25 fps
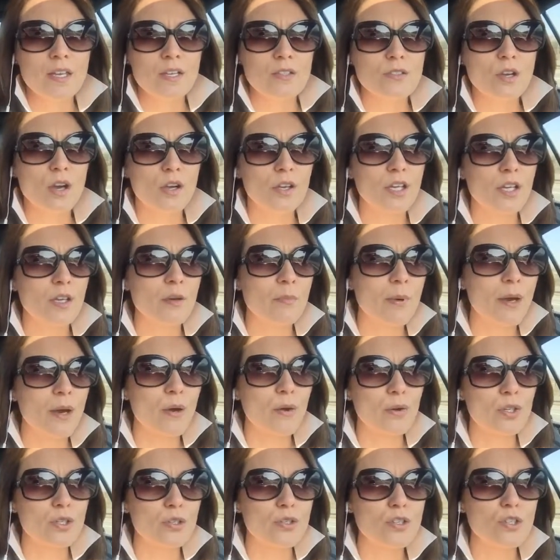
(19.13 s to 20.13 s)
talking
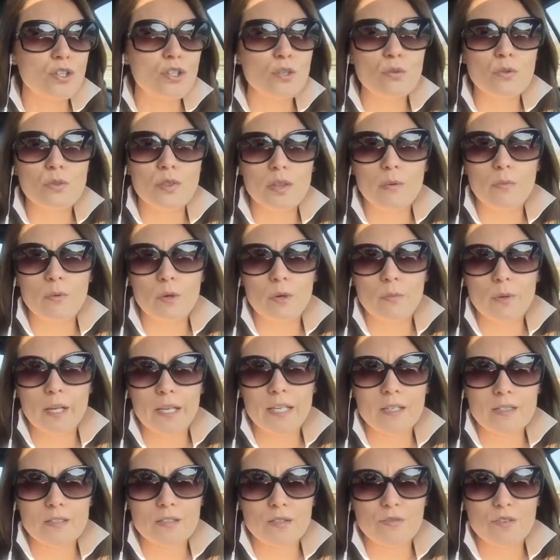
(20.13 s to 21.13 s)
about a shoot that we're
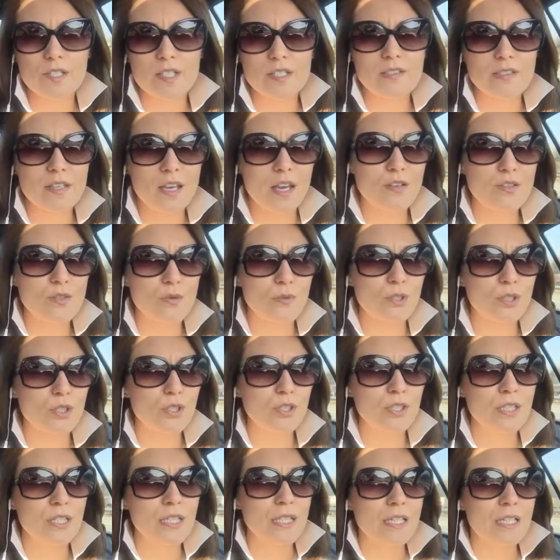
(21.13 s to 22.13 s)
waiting to reschedule